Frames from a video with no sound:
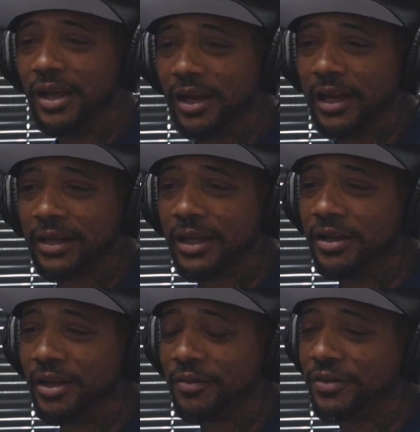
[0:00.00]
Like they
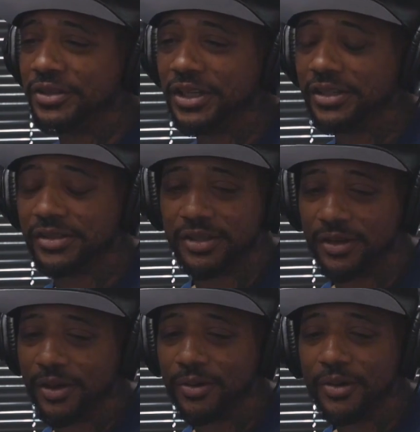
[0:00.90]
did for Jesus, you
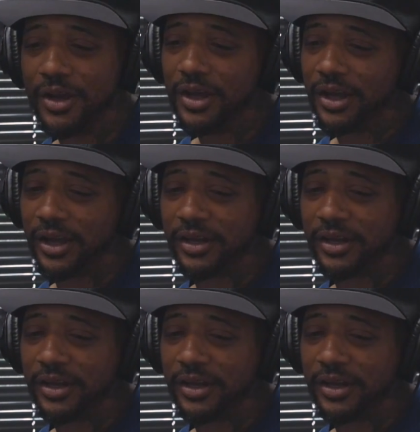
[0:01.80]
know? Yeah.